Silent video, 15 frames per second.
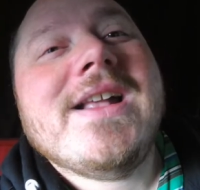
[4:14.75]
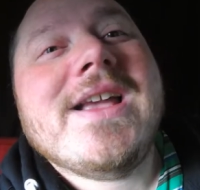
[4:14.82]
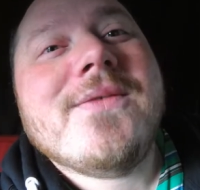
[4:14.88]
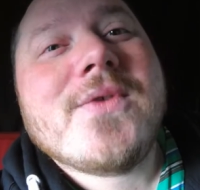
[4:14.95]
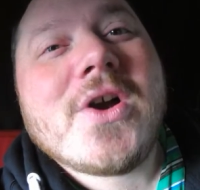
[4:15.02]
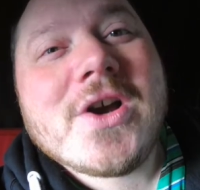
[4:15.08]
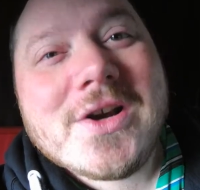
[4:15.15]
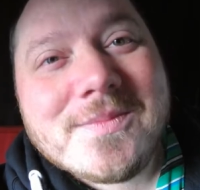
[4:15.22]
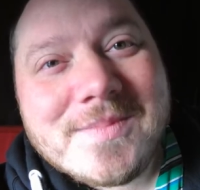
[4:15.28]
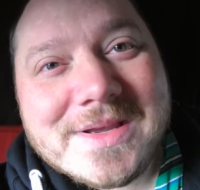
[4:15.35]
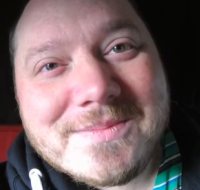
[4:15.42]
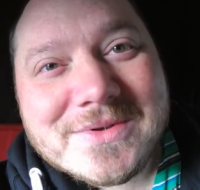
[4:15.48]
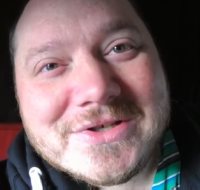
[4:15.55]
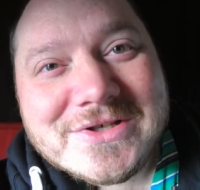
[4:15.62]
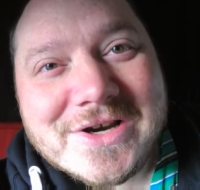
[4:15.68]
If other
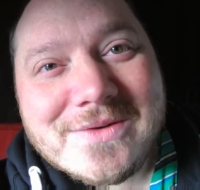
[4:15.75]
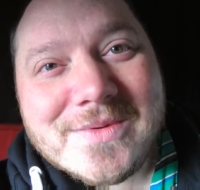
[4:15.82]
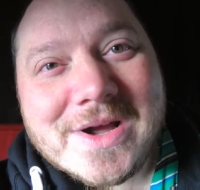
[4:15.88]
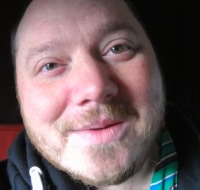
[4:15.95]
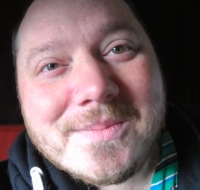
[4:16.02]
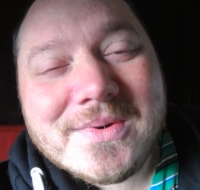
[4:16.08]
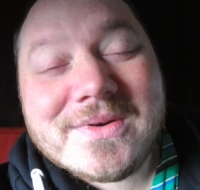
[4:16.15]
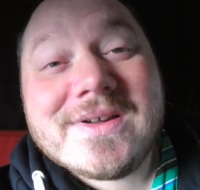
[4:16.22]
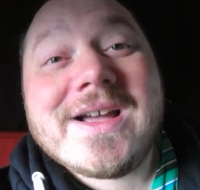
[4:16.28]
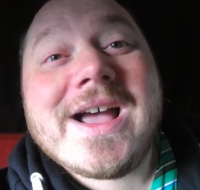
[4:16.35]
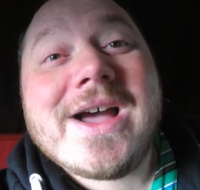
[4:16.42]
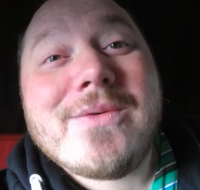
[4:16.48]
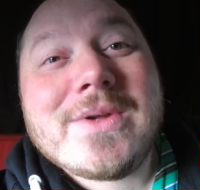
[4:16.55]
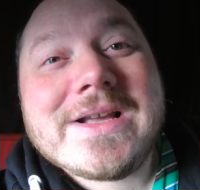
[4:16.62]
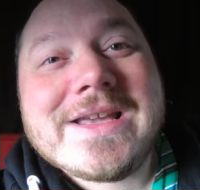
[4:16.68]
people show up,
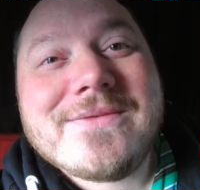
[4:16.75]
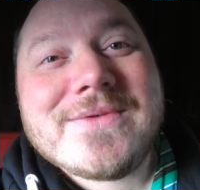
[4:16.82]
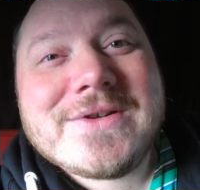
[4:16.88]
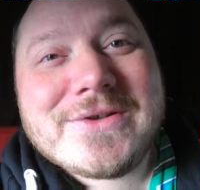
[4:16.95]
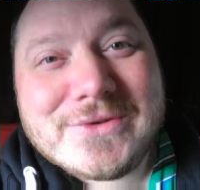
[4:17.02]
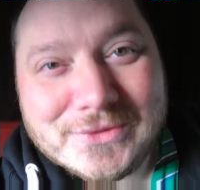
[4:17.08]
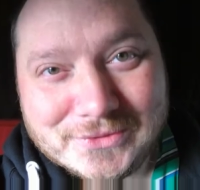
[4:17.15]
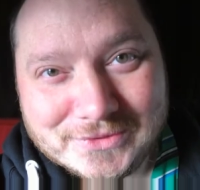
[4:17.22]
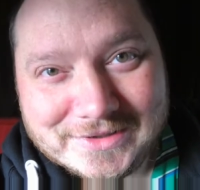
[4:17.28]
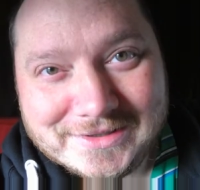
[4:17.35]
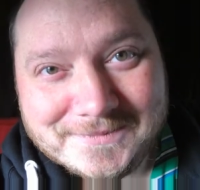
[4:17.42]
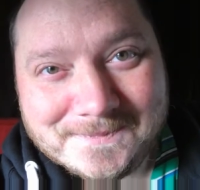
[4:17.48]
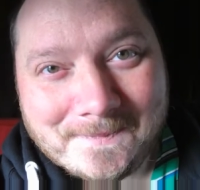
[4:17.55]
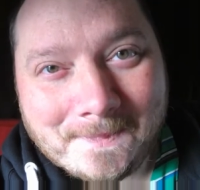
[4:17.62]
I will give a tour.